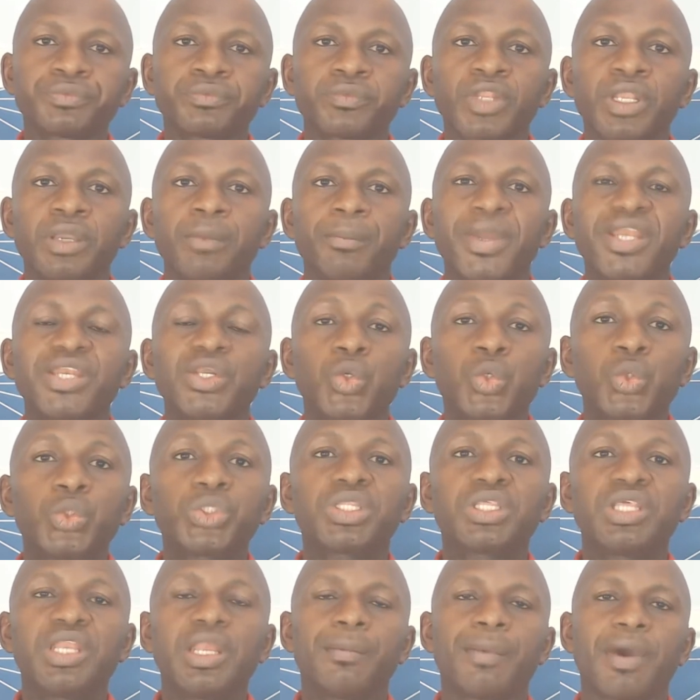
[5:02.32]
But the good thing
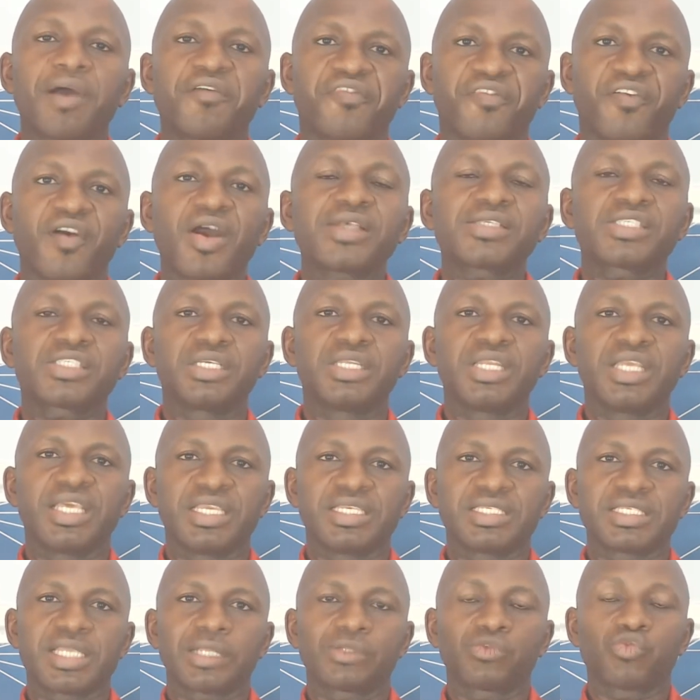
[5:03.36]
about fasting is
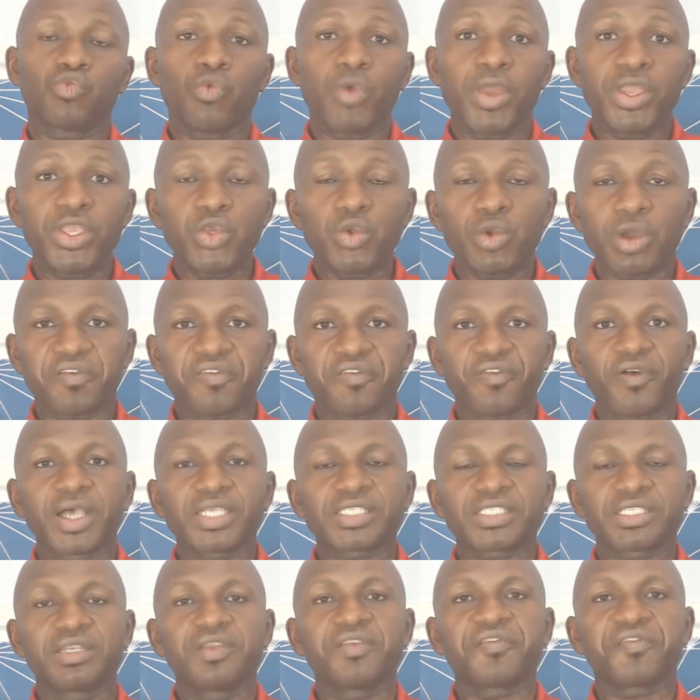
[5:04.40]
that when you are fasting,
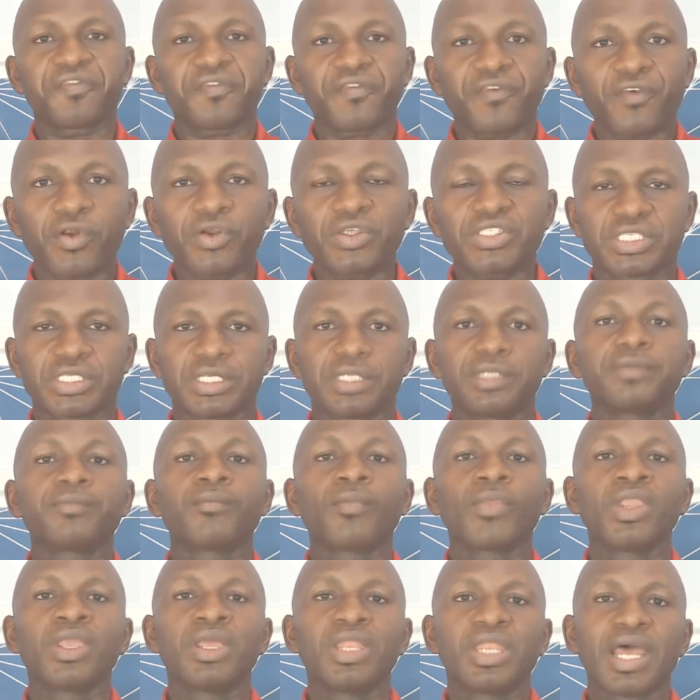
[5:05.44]
the first thing
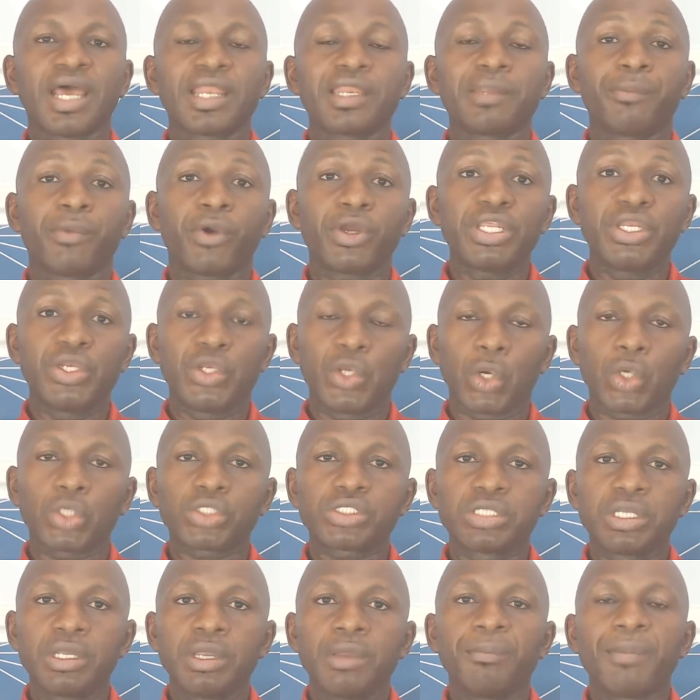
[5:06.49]
that the body does
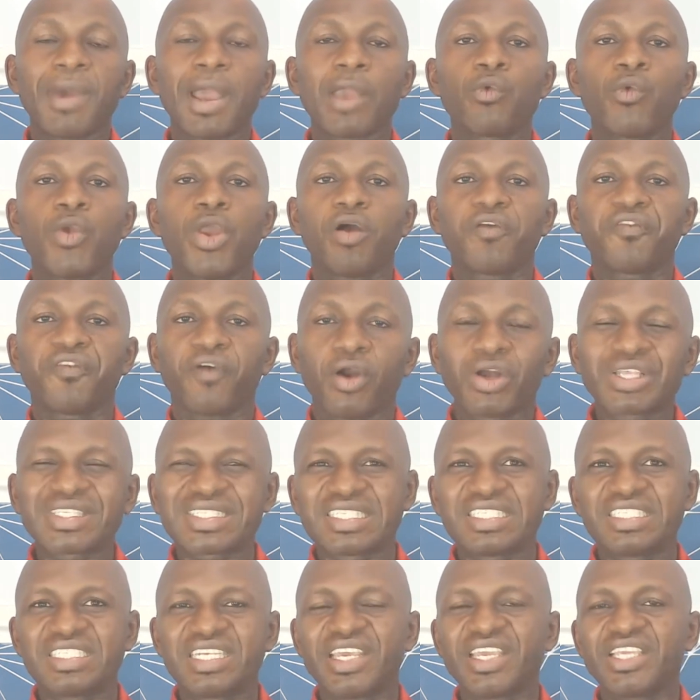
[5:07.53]
by way of
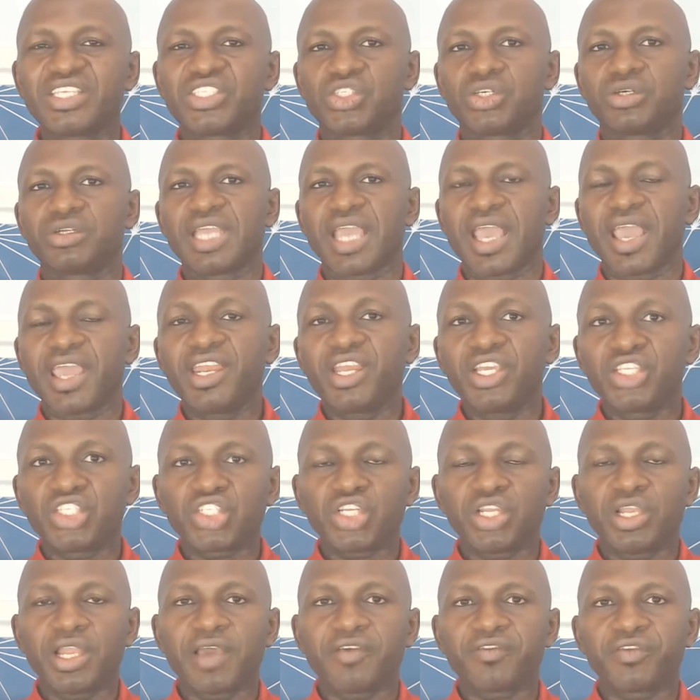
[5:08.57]
oxidation, the energy
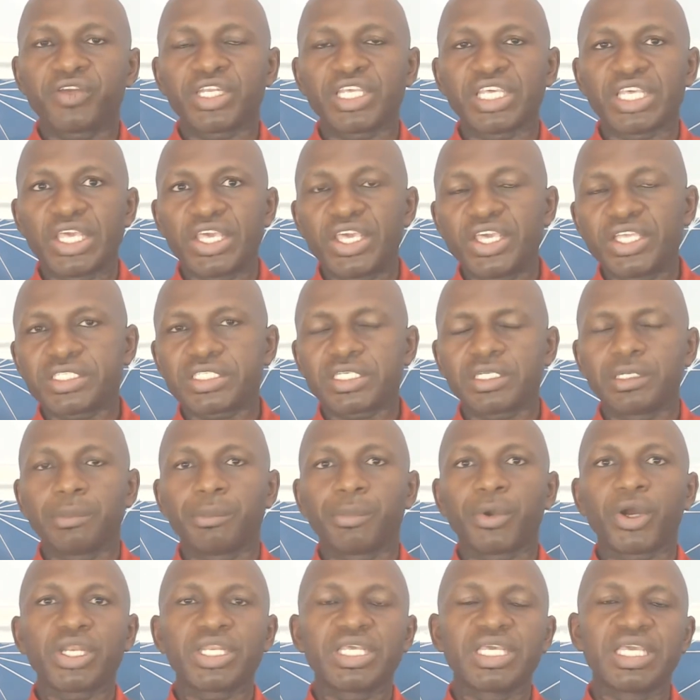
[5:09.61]
level, the heat in the
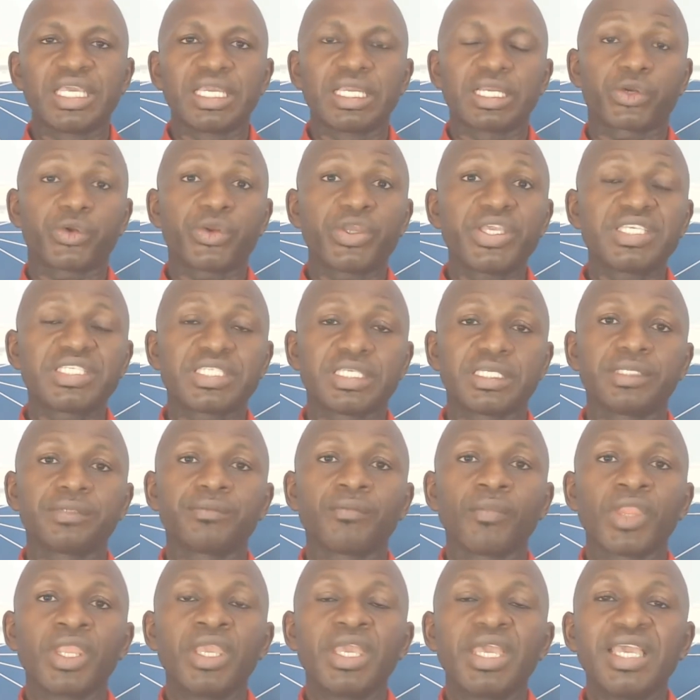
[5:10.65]
body increasing,
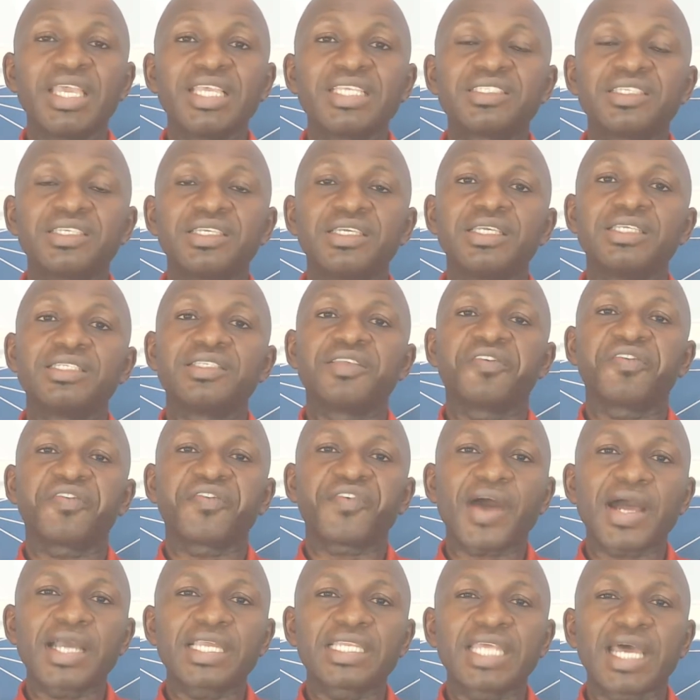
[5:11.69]
is the fact
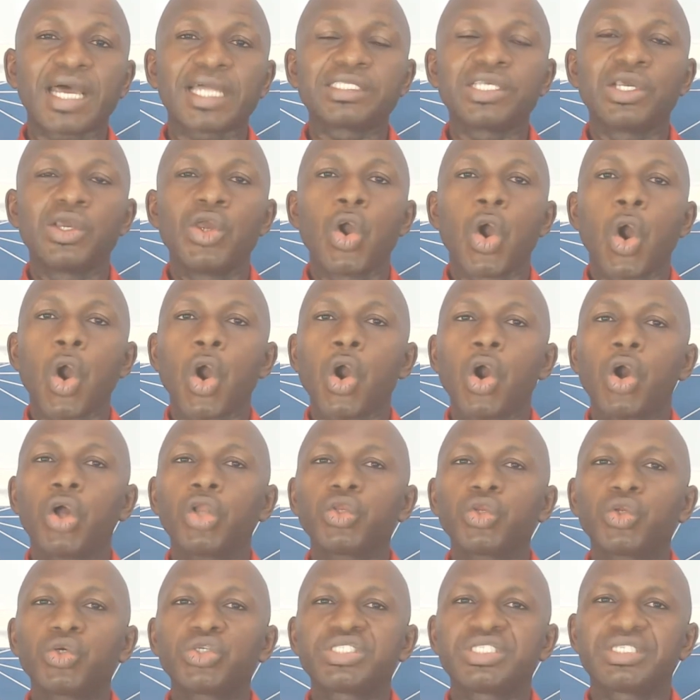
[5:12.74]
that all
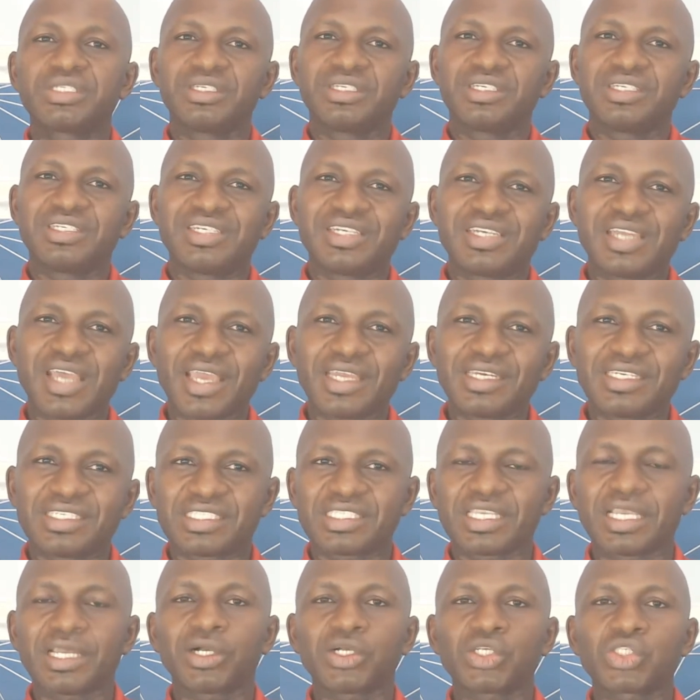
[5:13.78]
those dead
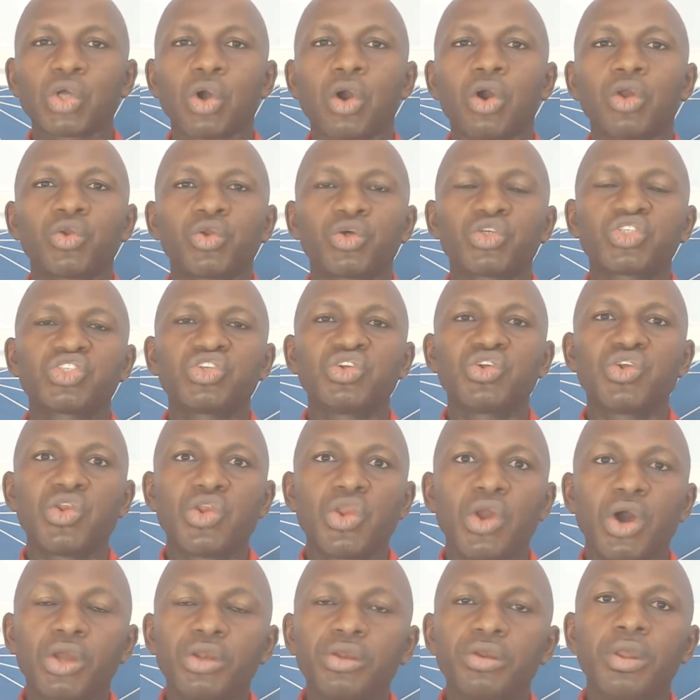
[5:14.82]
cells, all those
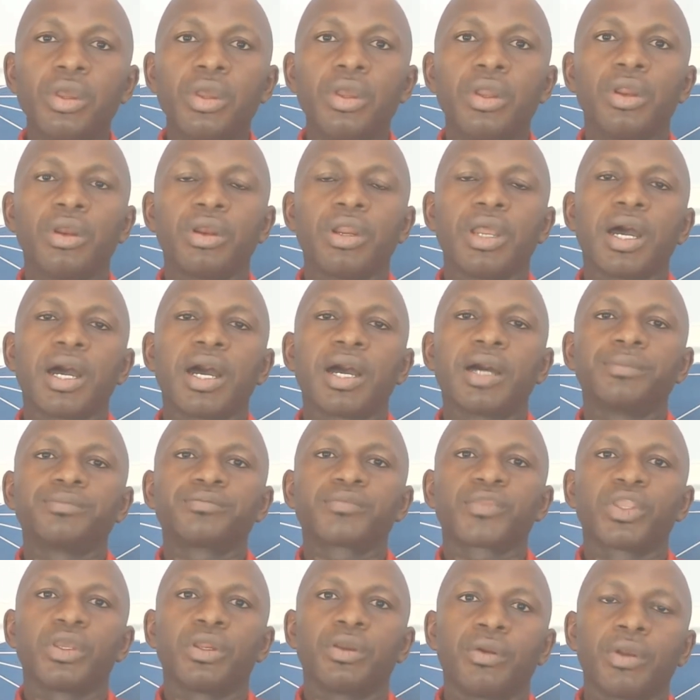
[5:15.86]

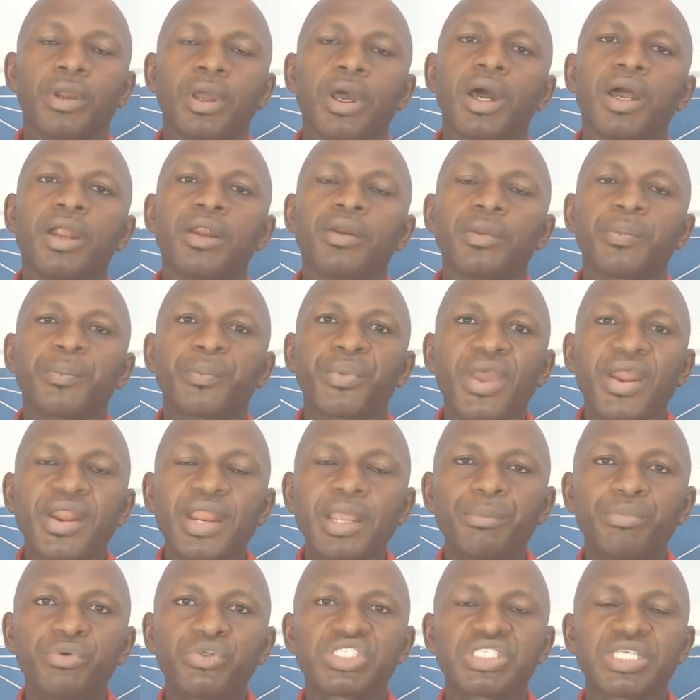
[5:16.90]
non-repairable
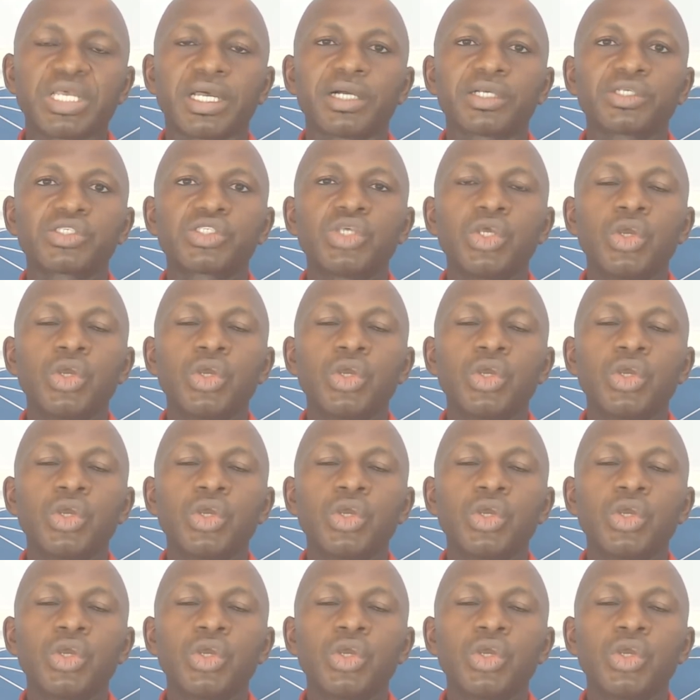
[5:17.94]
cells,